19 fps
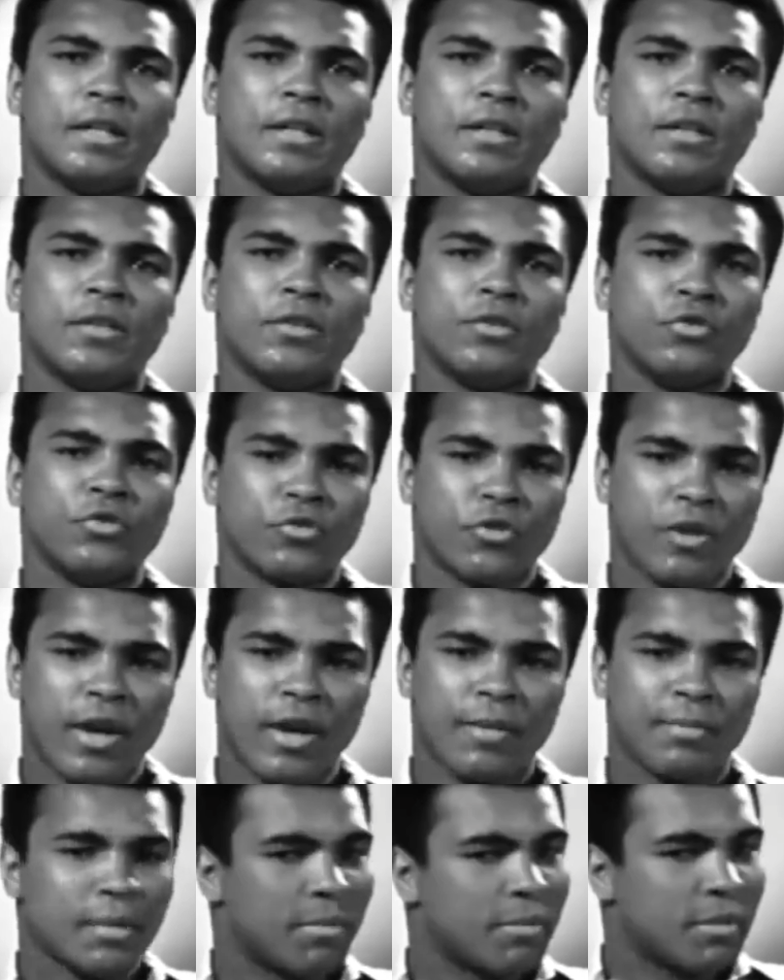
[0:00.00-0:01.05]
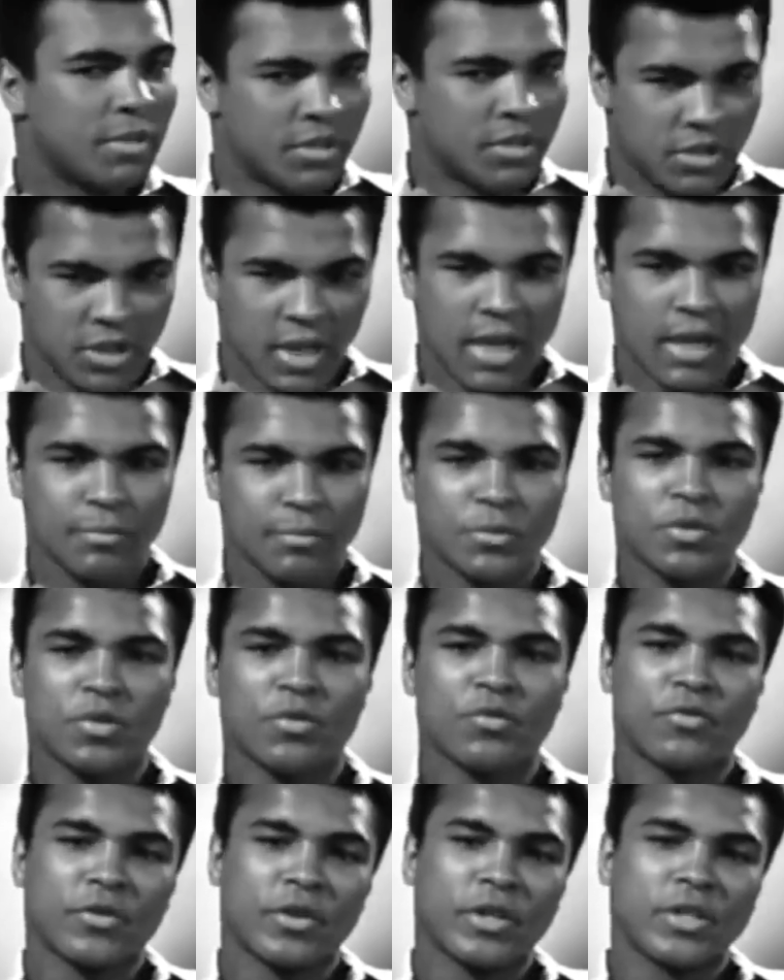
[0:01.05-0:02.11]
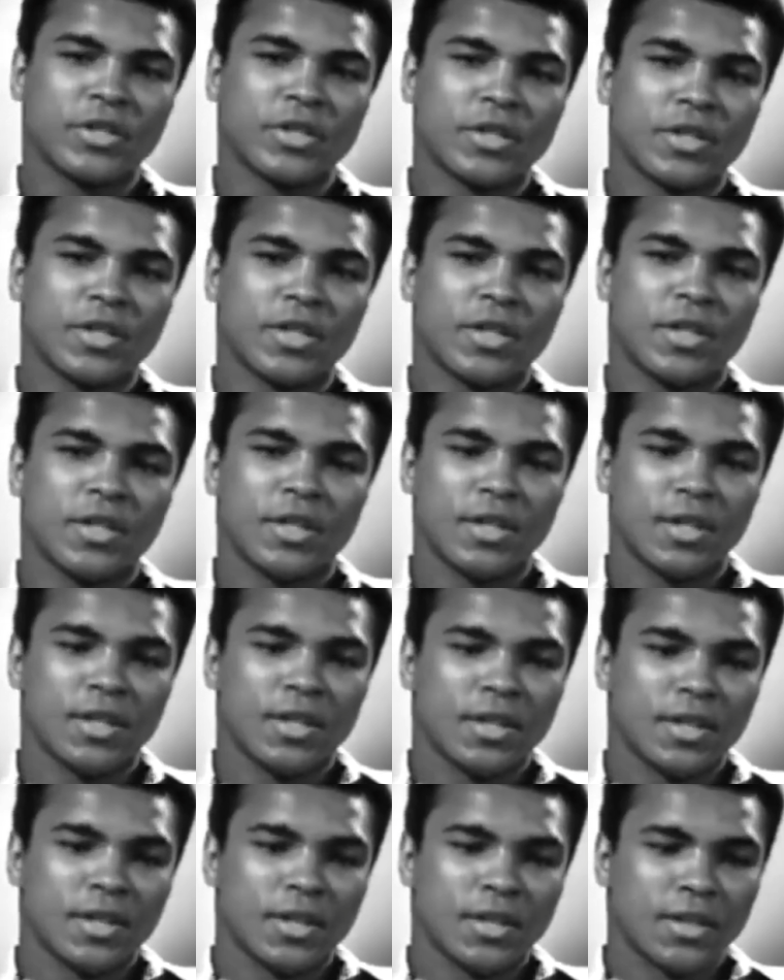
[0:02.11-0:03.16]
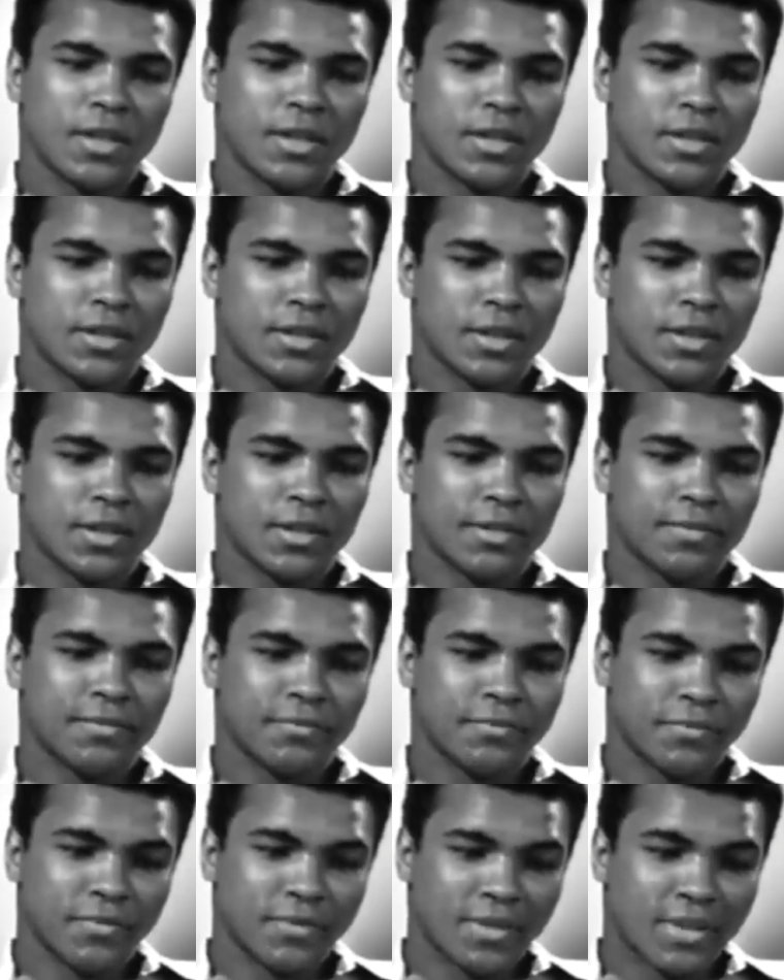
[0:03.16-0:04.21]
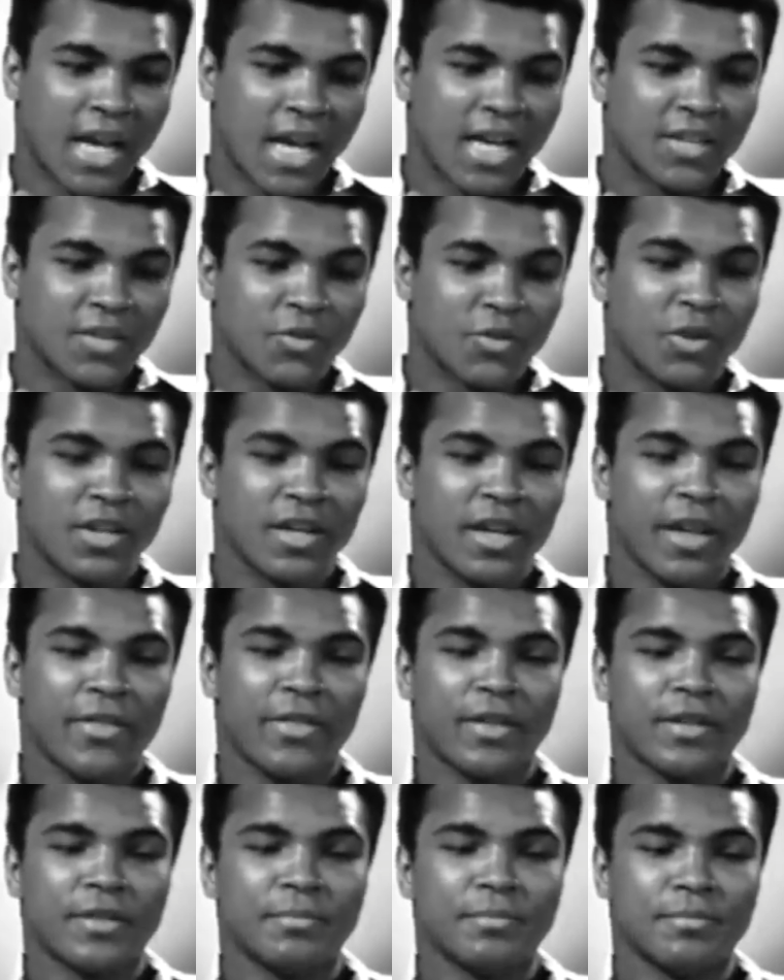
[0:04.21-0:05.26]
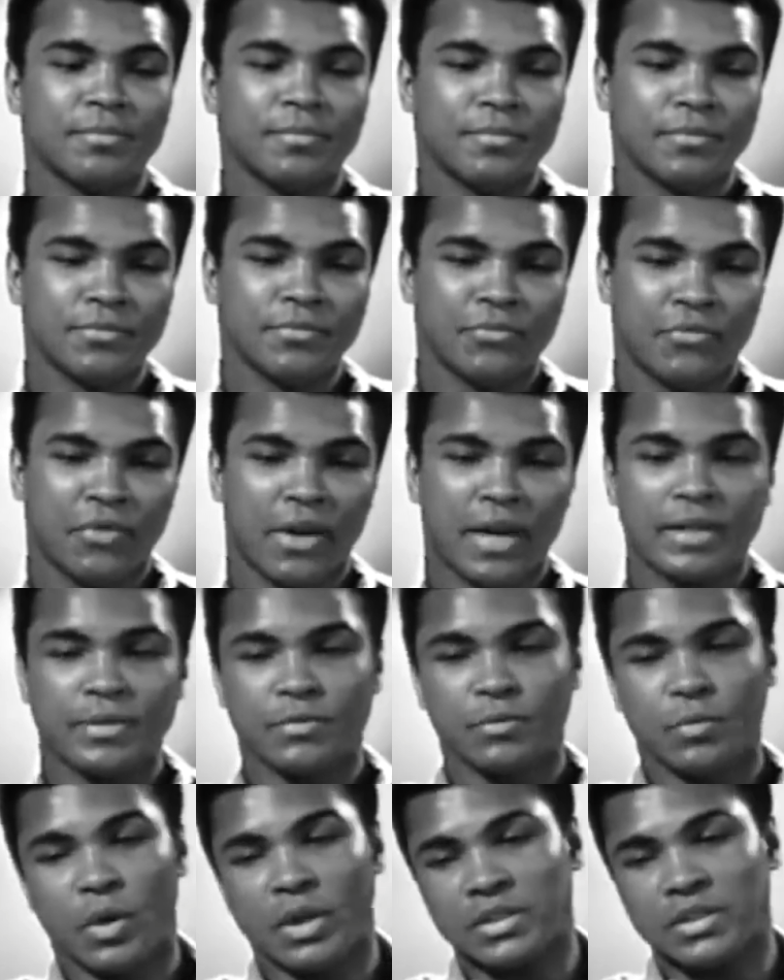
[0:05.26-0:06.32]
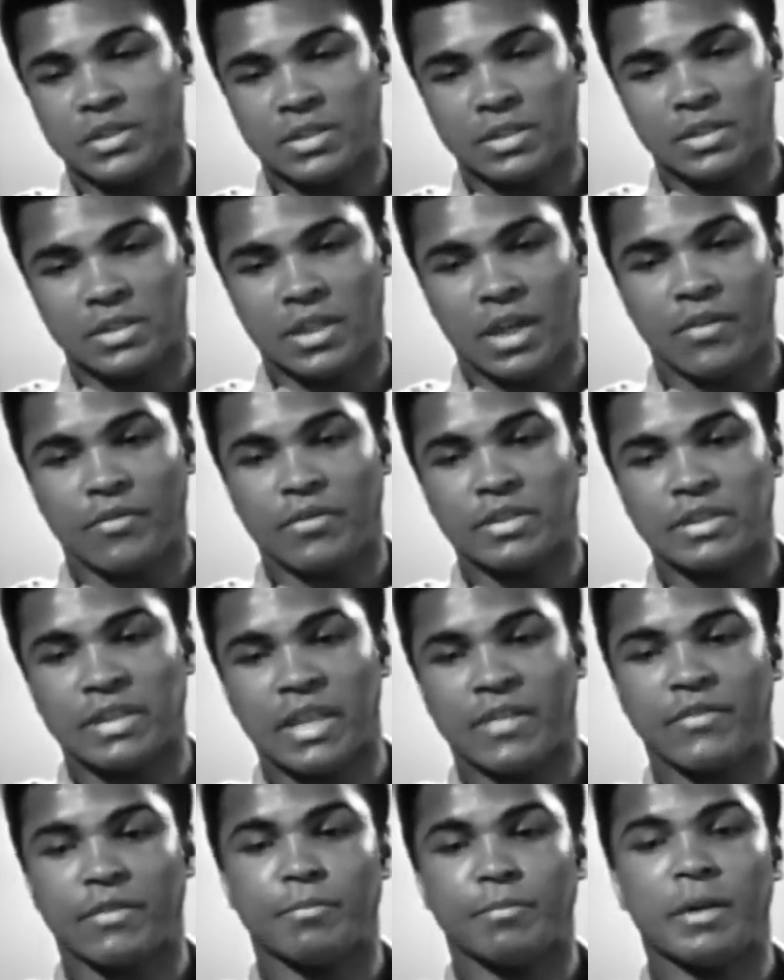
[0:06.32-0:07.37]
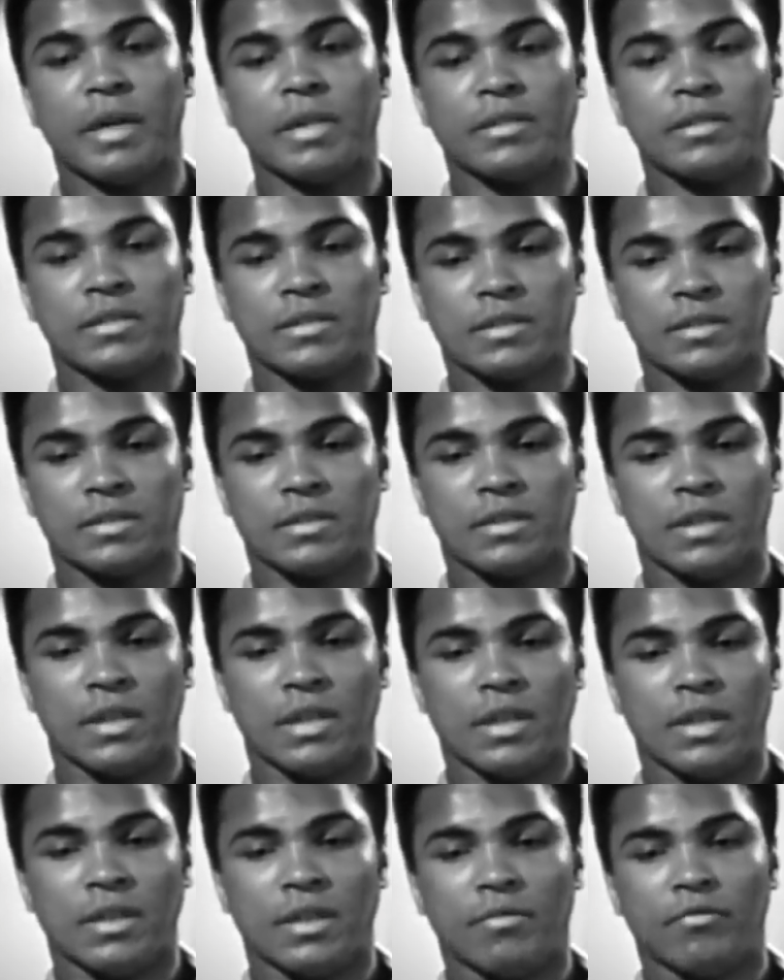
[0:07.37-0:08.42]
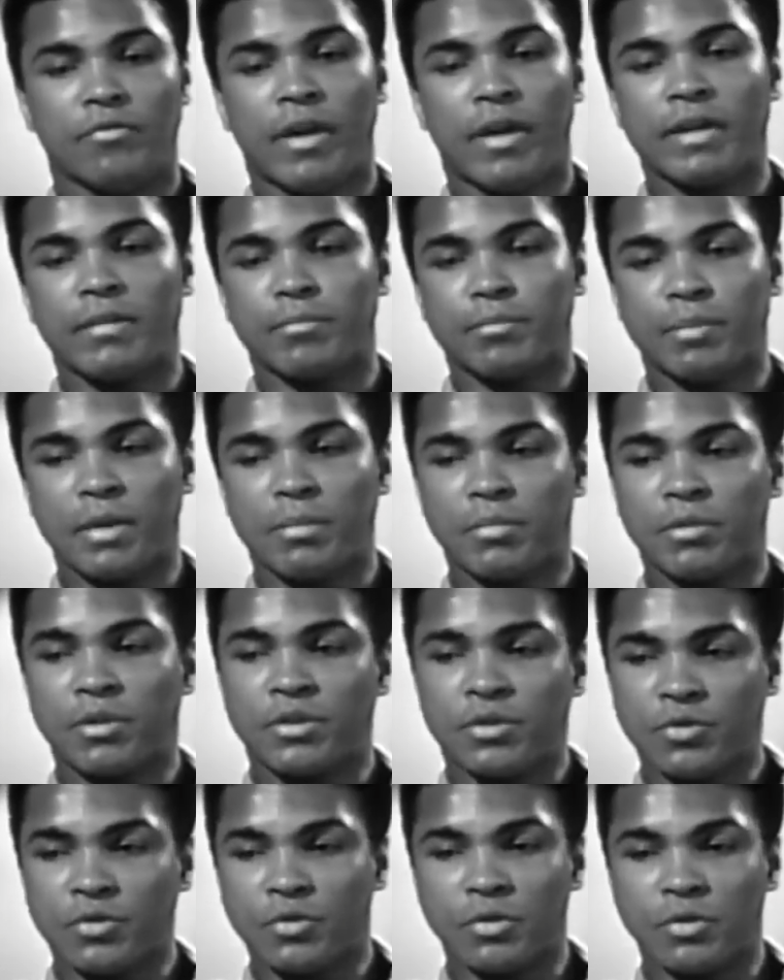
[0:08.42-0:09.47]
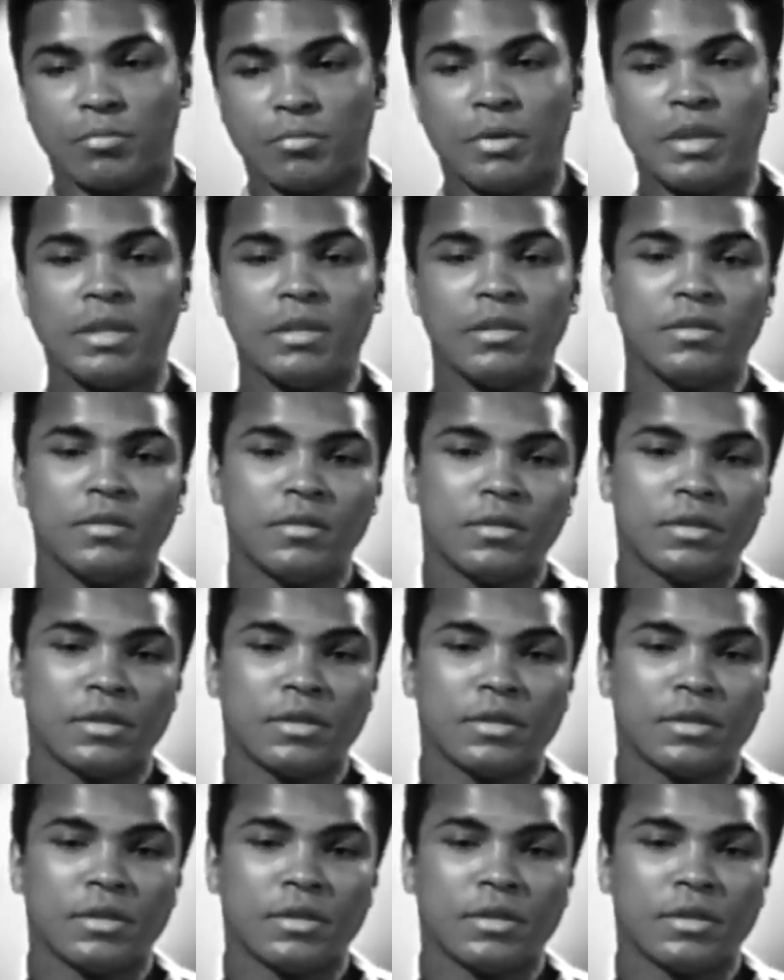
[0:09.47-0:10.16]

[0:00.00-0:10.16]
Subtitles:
The new champ, Joe Frazier, he's not doing nothing, fighting once every 7 months, and fighting people that you could beat.